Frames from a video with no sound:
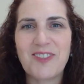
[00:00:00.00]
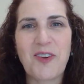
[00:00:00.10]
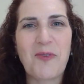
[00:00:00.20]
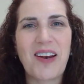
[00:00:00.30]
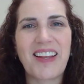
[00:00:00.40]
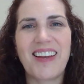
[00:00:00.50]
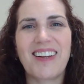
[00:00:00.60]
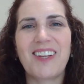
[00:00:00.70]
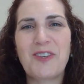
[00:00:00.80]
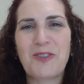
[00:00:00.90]
So when I
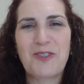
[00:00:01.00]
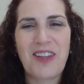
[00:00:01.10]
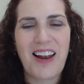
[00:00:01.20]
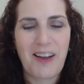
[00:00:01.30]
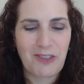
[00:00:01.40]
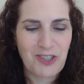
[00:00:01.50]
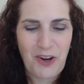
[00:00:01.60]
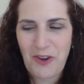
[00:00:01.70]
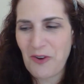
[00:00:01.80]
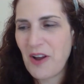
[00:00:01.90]
get closer to that, I will show
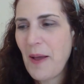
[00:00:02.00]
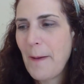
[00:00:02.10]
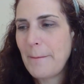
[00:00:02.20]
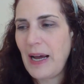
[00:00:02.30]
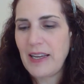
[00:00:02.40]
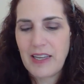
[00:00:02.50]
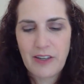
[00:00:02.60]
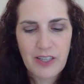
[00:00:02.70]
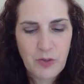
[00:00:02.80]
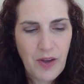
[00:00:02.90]
you. But
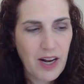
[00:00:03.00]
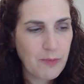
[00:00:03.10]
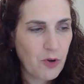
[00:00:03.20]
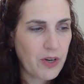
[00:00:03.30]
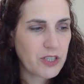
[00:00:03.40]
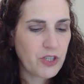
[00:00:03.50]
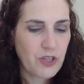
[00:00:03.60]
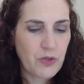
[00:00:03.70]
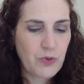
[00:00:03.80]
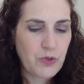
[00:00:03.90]
here is what I'm going to
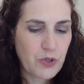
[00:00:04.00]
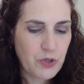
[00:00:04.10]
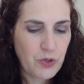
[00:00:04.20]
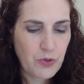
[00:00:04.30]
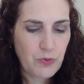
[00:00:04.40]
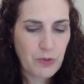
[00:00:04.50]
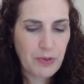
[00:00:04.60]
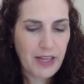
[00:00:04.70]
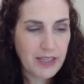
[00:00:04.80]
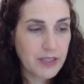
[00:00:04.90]
use to
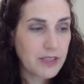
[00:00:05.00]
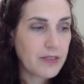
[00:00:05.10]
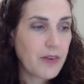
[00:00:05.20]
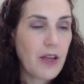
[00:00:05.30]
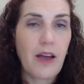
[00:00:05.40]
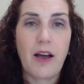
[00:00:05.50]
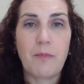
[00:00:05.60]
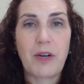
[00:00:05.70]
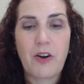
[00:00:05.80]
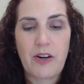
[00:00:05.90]
replace
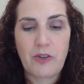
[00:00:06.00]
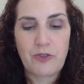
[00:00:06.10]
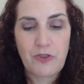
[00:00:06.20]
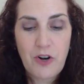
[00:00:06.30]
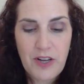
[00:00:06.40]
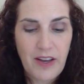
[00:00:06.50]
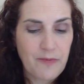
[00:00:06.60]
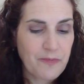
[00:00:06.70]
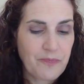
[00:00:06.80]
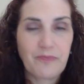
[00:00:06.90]
the Chronicles of Narnia.
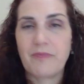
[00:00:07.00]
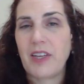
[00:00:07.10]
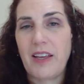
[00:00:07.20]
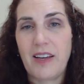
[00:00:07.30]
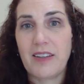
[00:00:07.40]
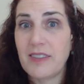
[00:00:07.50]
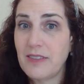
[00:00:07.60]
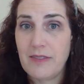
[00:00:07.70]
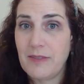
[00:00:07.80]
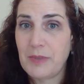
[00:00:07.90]
And
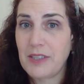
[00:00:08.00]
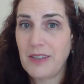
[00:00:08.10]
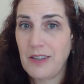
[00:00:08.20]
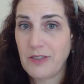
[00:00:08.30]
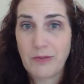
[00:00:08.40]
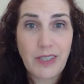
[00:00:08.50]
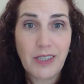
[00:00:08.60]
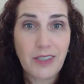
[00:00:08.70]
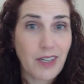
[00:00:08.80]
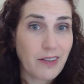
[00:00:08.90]
because I love to
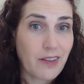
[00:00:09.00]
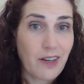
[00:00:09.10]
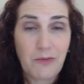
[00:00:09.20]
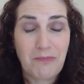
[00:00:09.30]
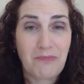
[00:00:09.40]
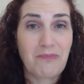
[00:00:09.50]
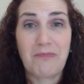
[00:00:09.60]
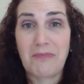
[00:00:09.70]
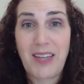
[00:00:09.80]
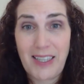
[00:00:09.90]
read, I thought,
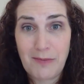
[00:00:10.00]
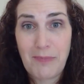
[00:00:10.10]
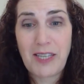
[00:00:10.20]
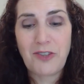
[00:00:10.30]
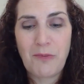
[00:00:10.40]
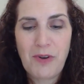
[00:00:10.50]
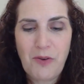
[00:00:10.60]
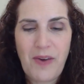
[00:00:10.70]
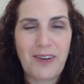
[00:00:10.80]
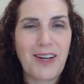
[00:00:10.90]
based on a
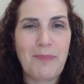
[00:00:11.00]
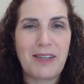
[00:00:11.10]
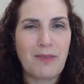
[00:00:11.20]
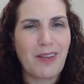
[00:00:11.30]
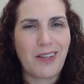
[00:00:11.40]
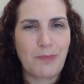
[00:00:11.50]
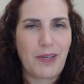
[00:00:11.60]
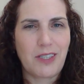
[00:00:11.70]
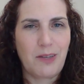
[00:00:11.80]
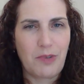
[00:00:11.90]
book, why don't I pick something else
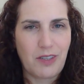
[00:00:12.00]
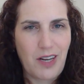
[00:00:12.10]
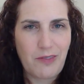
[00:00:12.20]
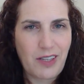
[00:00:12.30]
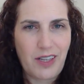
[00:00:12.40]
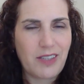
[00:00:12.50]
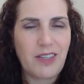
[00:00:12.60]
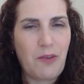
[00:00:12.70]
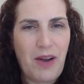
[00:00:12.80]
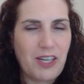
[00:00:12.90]
based on a book? Not really. That's
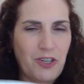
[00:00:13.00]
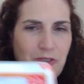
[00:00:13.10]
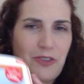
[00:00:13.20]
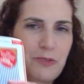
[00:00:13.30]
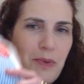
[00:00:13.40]
not why I chose this.